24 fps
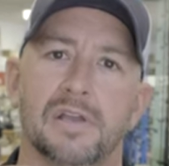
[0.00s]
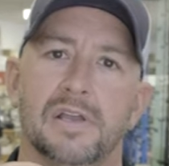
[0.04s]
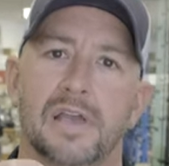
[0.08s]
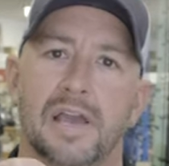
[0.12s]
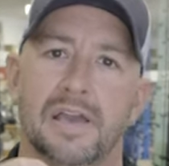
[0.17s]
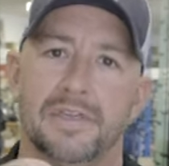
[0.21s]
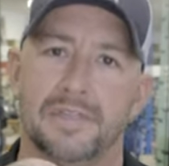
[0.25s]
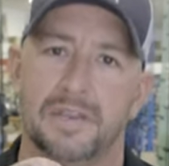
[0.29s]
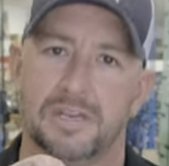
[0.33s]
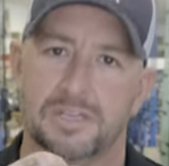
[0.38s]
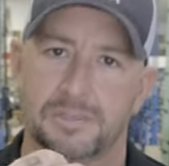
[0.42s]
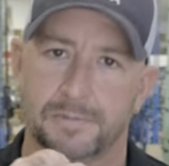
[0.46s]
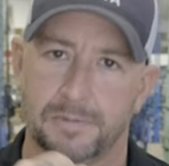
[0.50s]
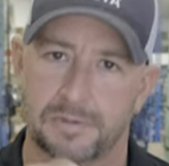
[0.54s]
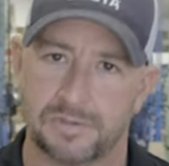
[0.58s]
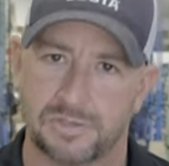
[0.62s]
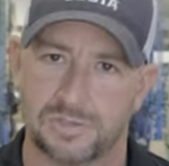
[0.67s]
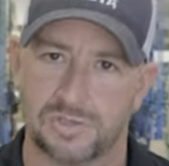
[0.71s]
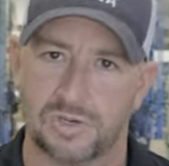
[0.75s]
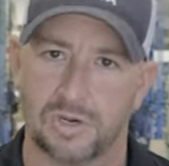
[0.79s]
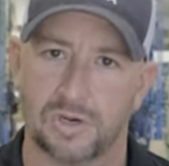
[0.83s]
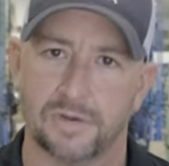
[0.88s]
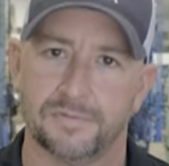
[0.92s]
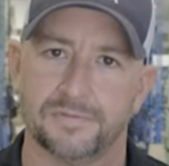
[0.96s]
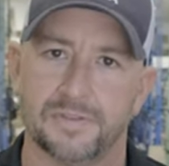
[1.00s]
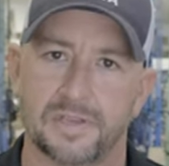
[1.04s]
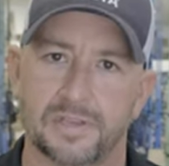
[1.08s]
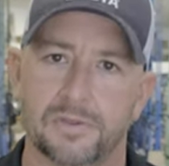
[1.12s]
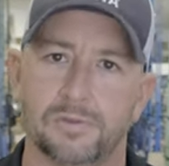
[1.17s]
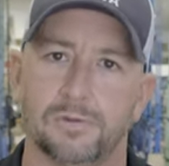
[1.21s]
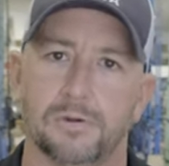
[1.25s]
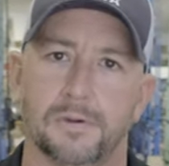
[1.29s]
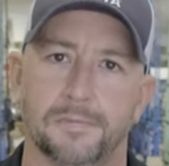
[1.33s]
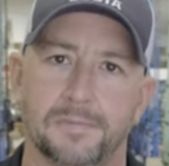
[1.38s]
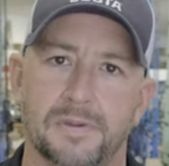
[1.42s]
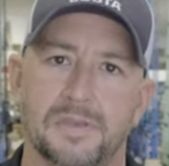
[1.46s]
and then it's been served
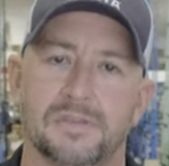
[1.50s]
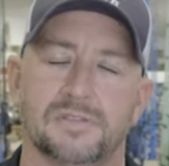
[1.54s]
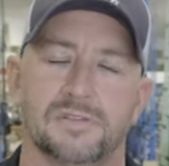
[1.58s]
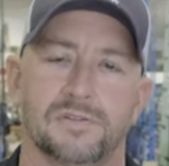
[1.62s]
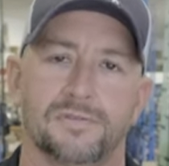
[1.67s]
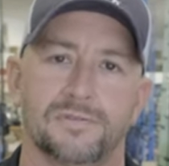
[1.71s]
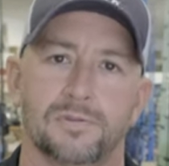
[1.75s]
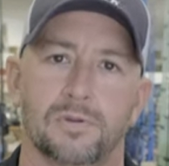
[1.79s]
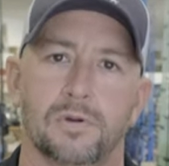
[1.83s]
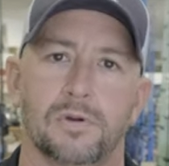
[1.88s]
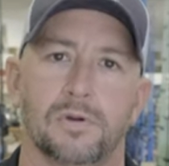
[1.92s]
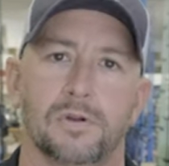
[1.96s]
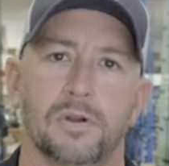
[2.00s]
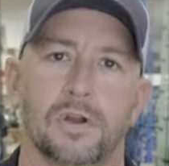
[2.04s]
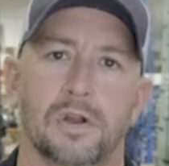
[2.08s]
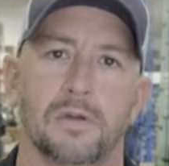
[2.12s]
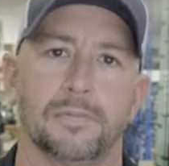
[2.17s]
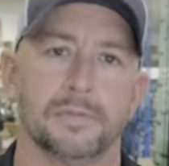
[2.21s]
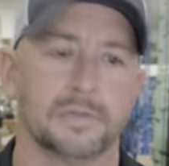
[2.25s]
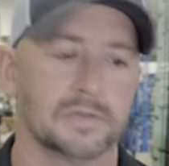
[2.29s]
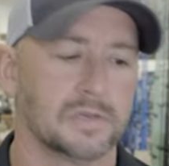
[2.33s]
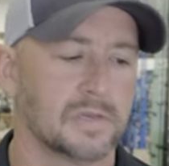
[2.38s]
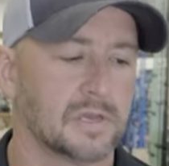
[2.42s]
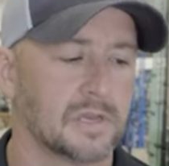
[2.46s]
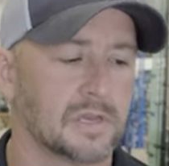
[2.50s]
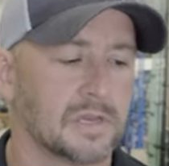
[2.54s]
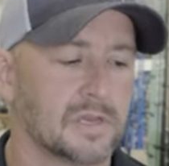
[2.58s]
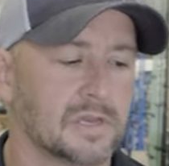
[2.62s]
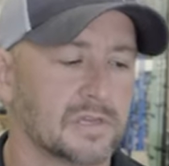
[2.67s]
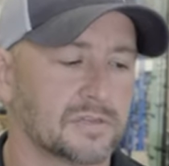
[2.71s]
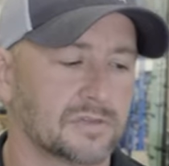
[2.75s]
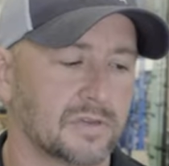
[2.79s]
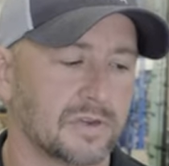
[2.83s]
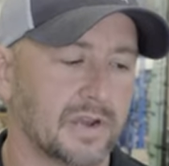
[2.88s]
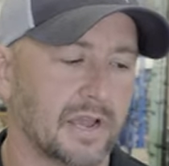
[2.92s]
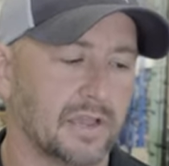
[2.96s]
into a piece of fluorocarbon.
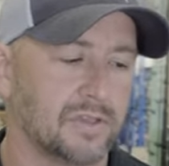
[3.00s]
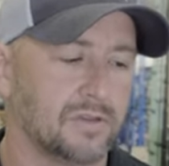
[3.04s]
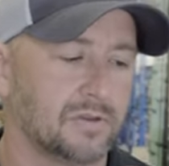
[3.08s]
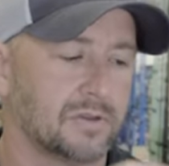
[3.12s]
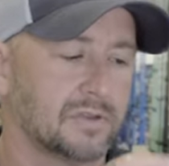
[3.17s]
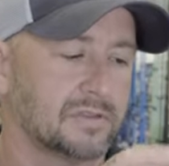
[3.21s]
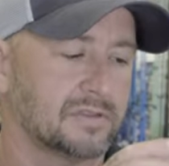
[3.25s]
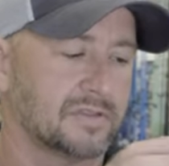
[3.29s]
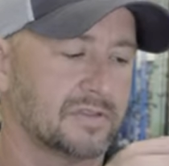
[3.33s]
So now you can